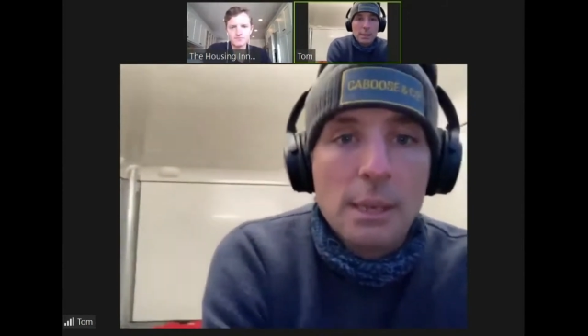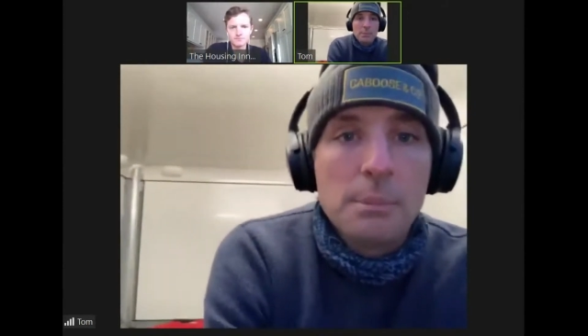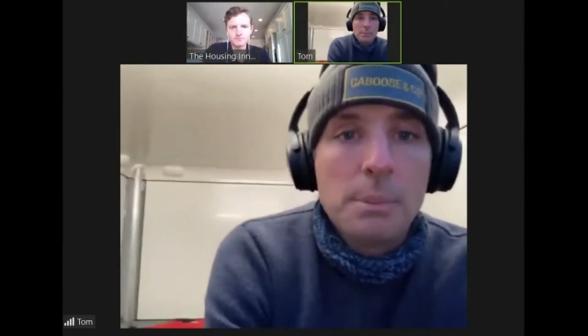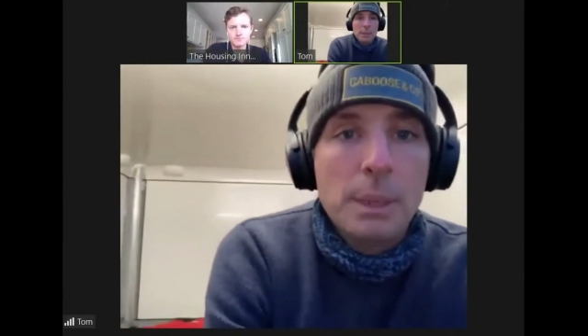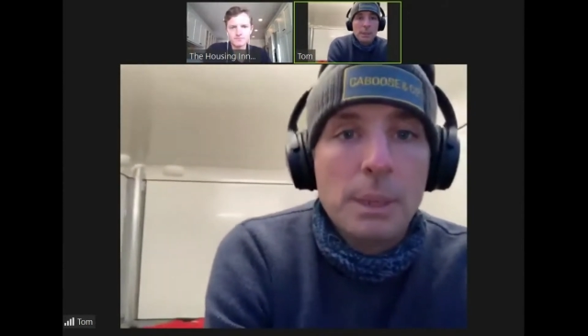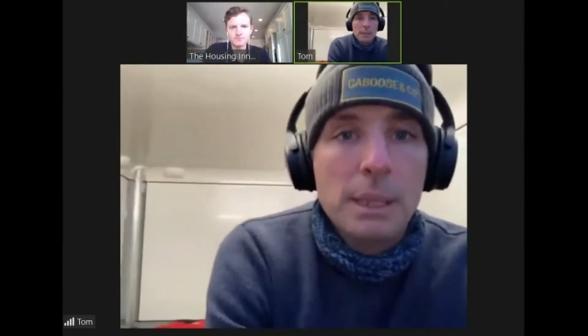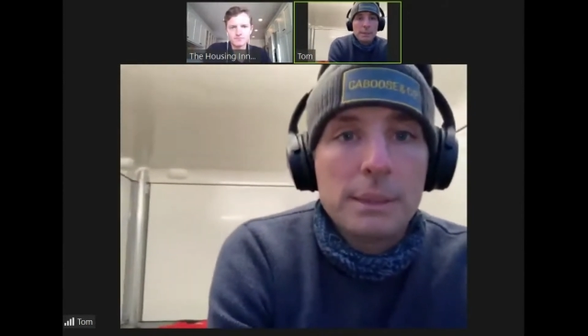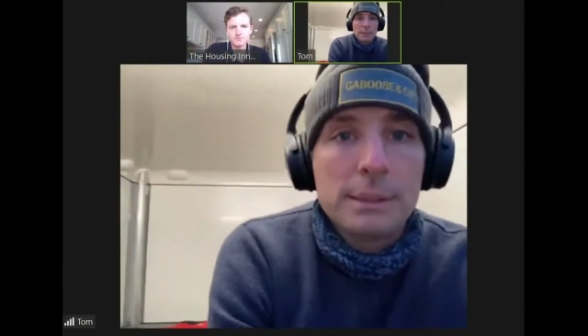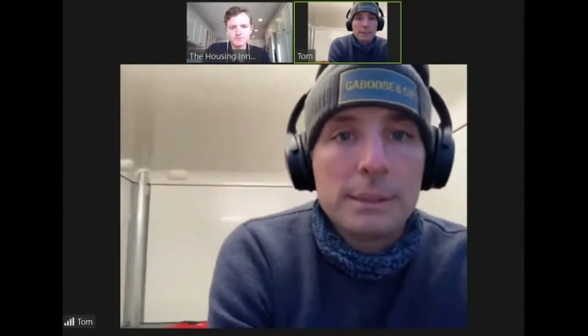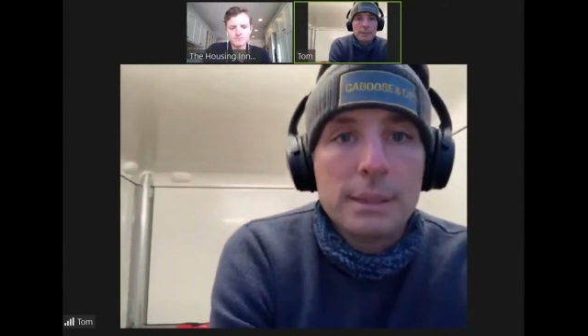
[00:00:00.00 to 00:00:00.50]

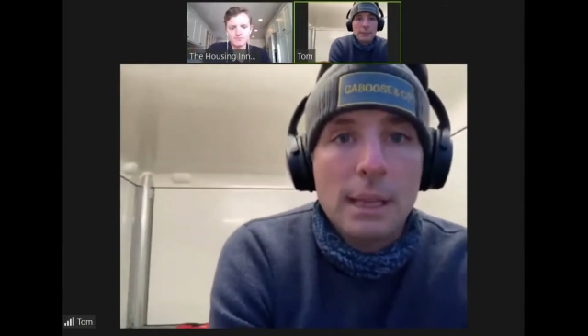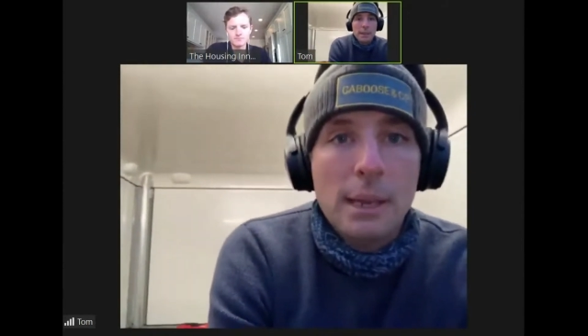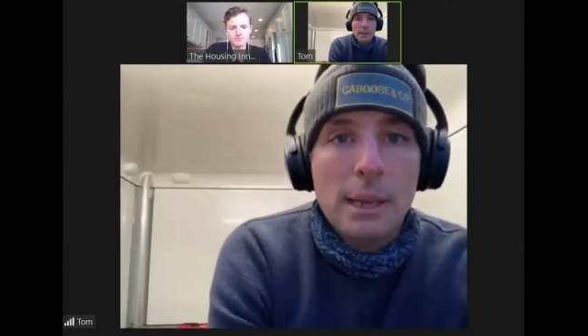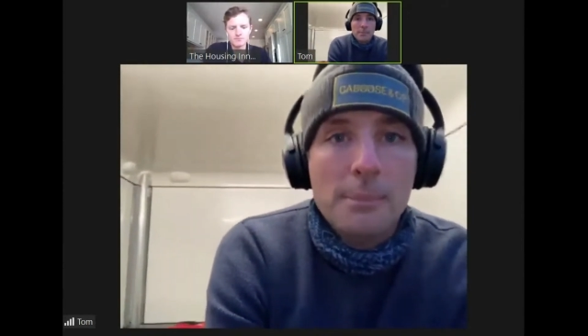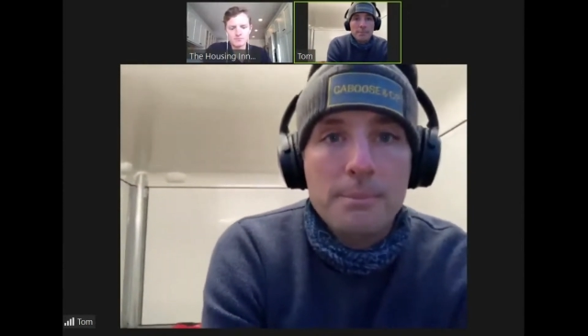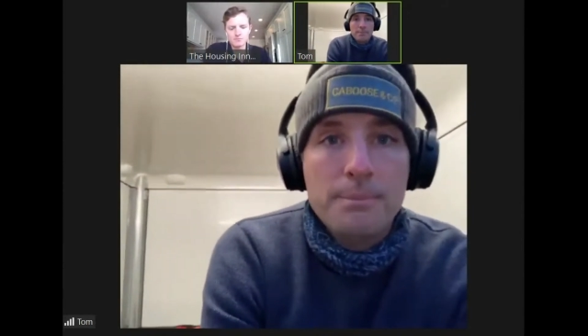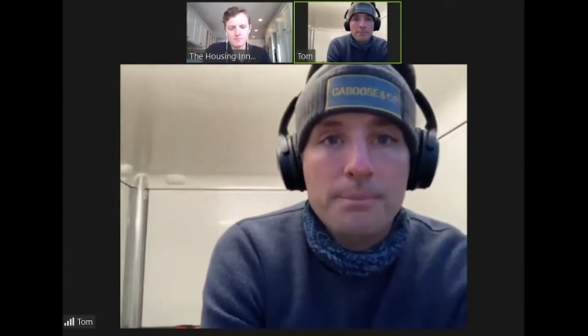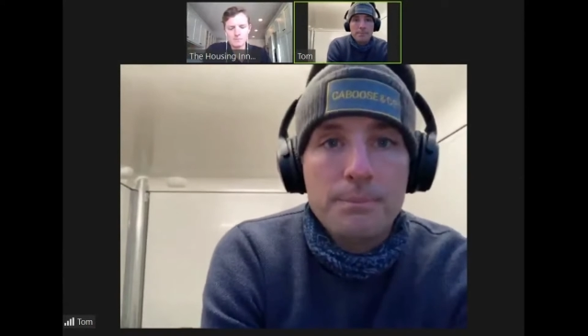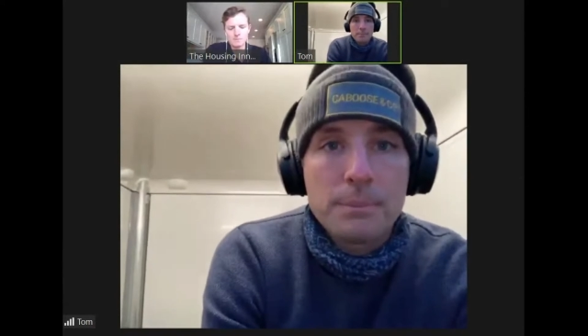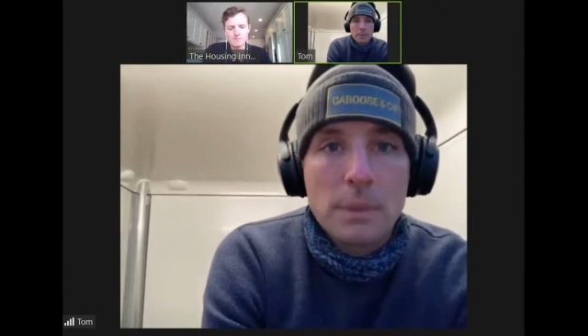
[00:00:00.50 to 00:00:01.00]
But
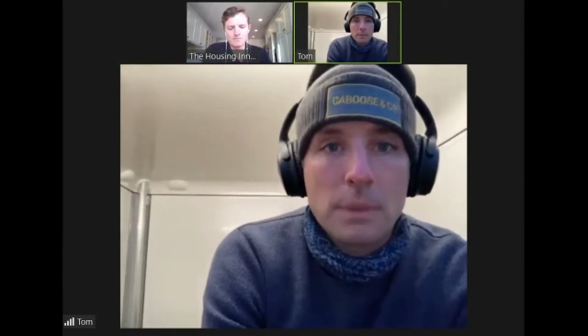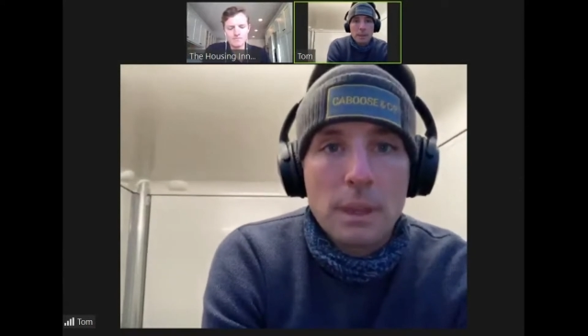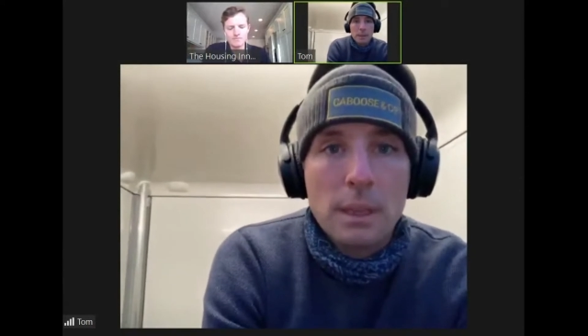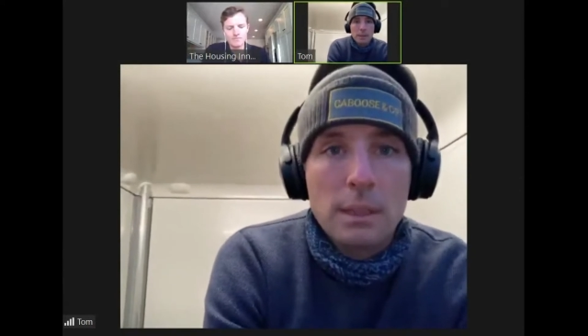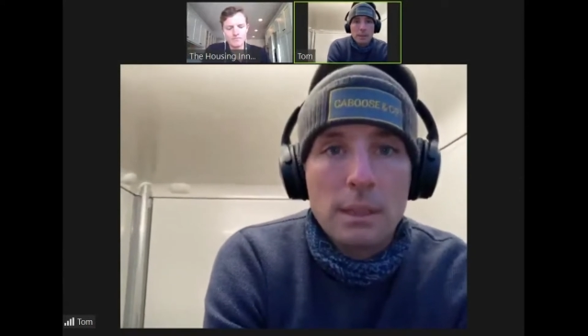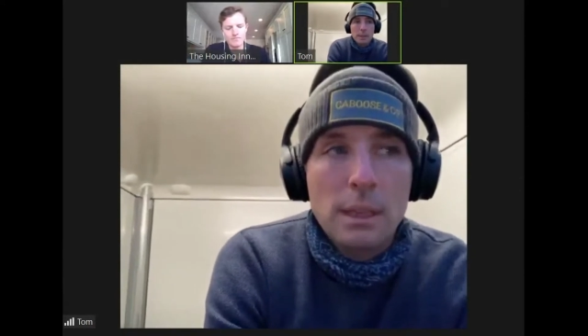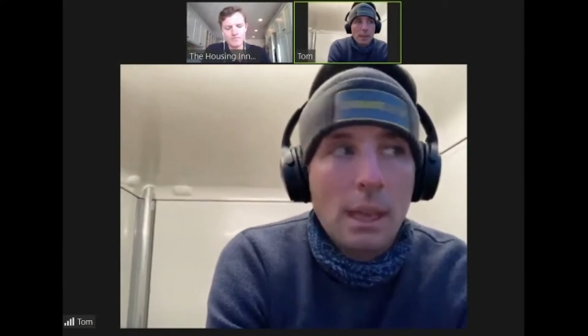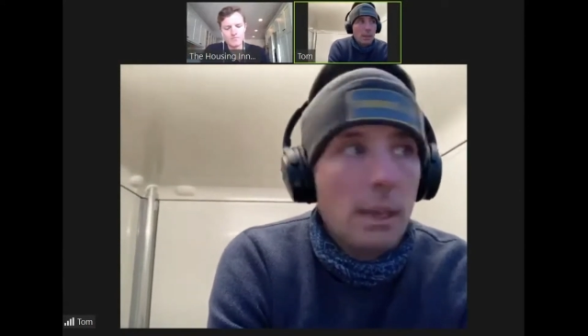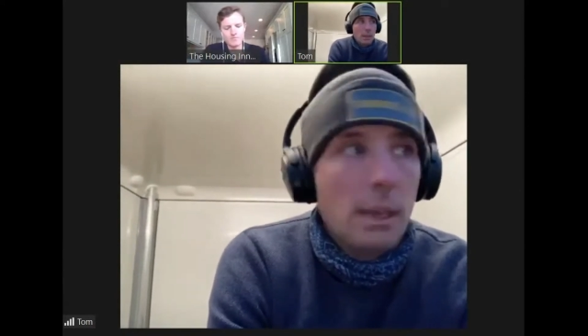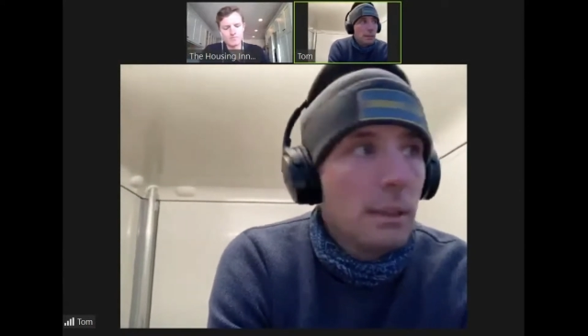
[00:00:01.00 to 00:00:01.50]

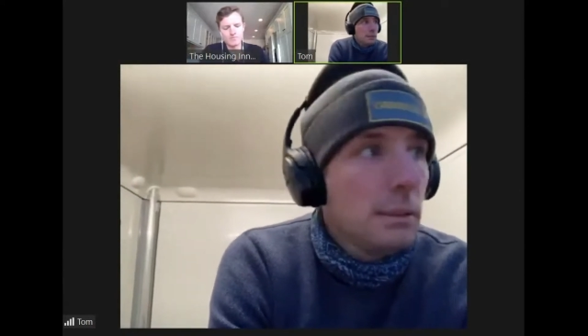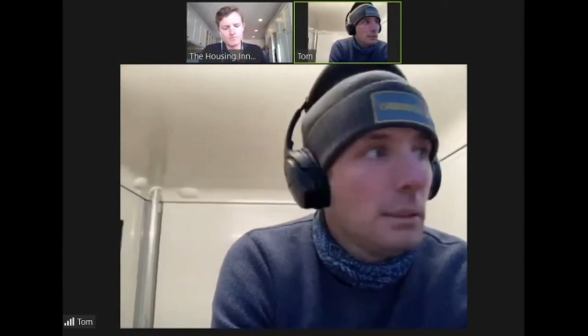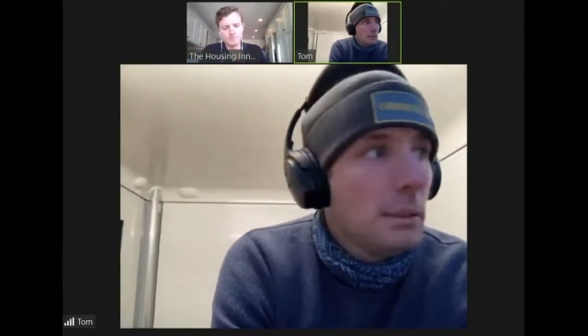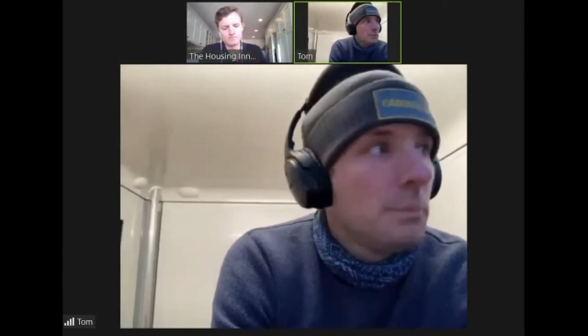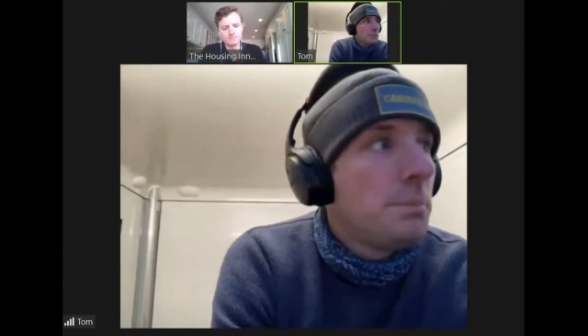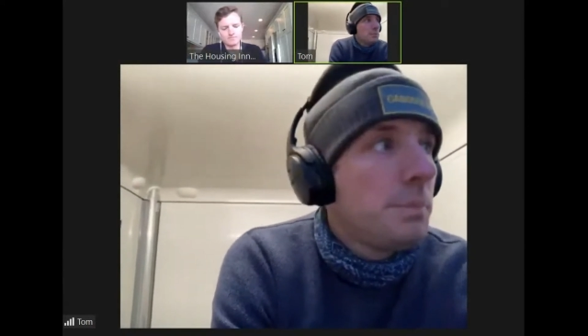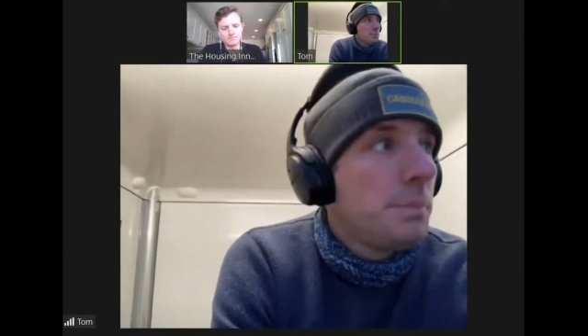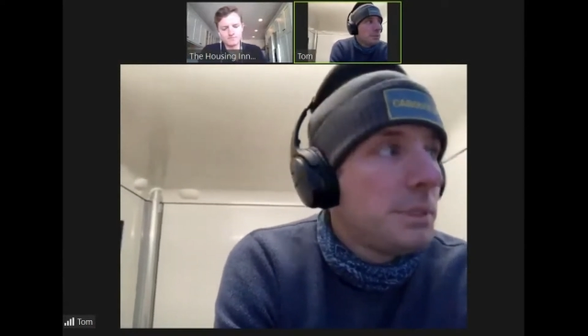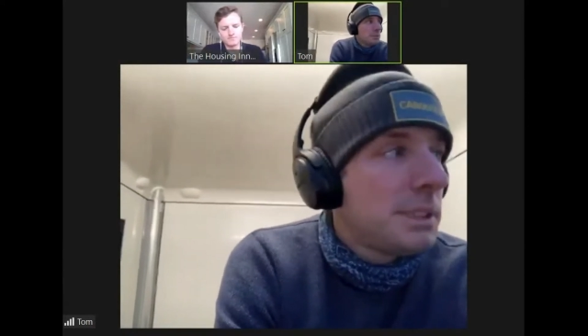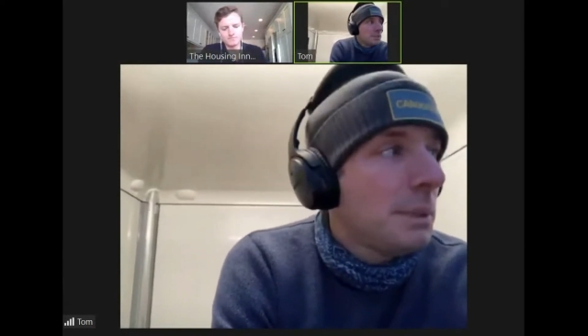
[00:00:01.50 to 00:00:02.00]

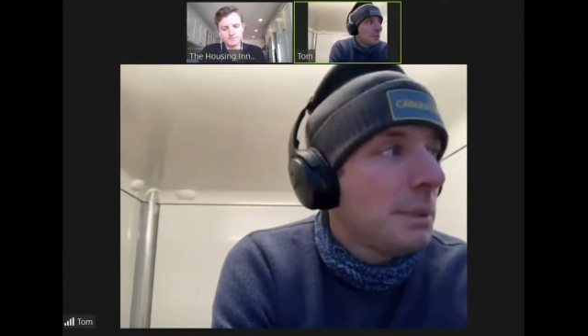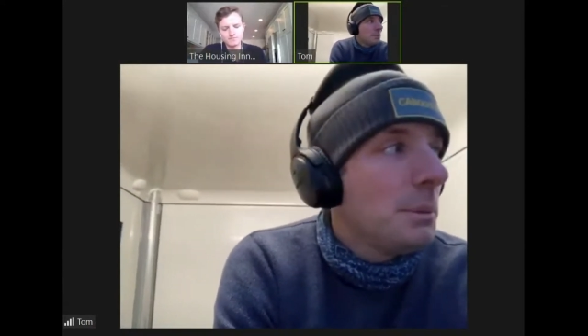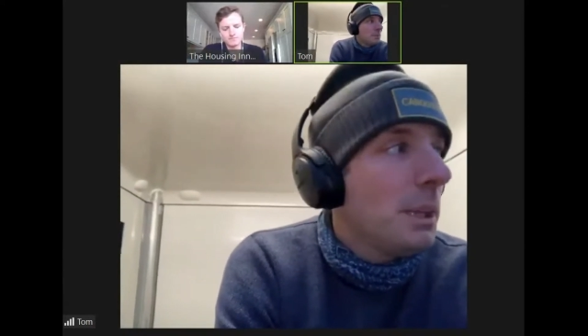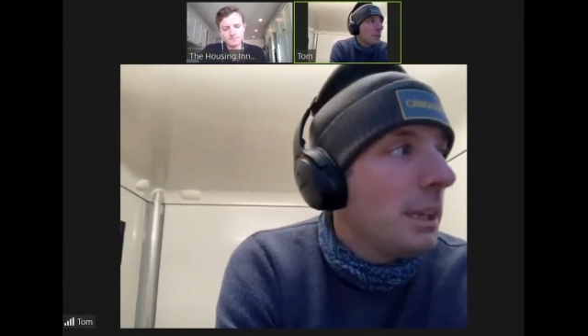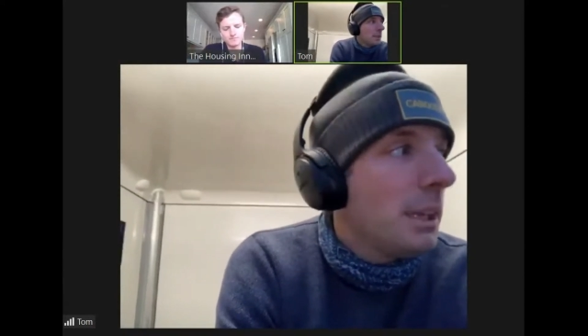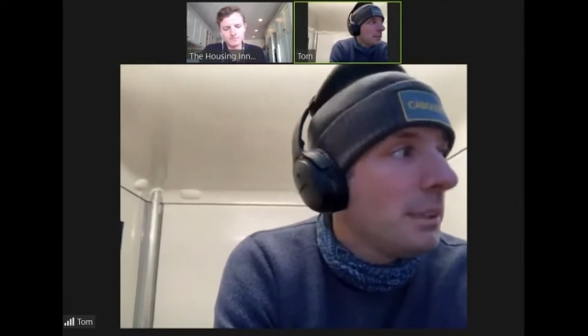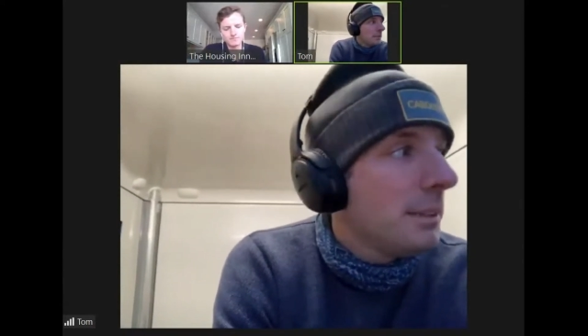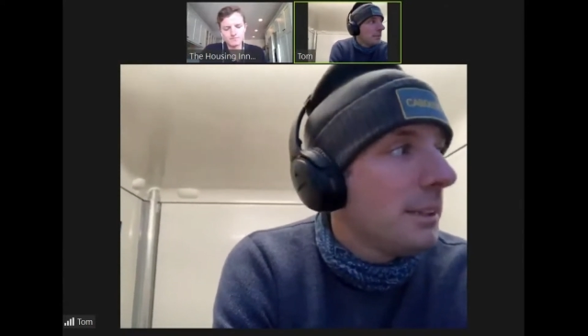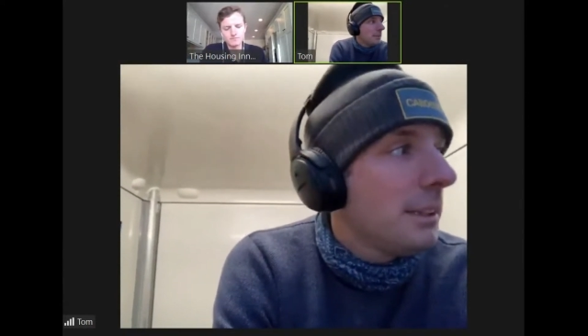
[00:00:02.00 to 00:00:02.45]
similar.